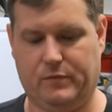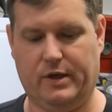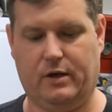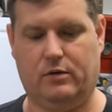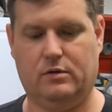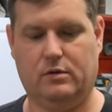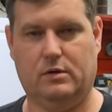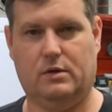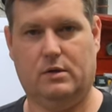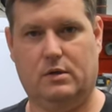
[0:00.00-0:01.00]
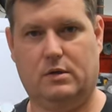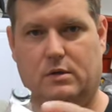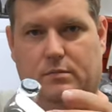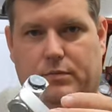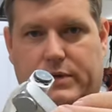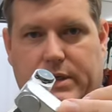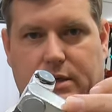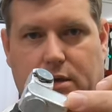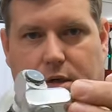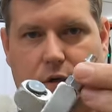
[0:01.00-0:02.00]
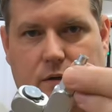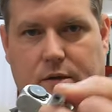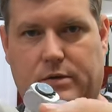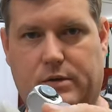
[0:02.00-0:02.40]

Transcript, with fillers: Now, put that on there.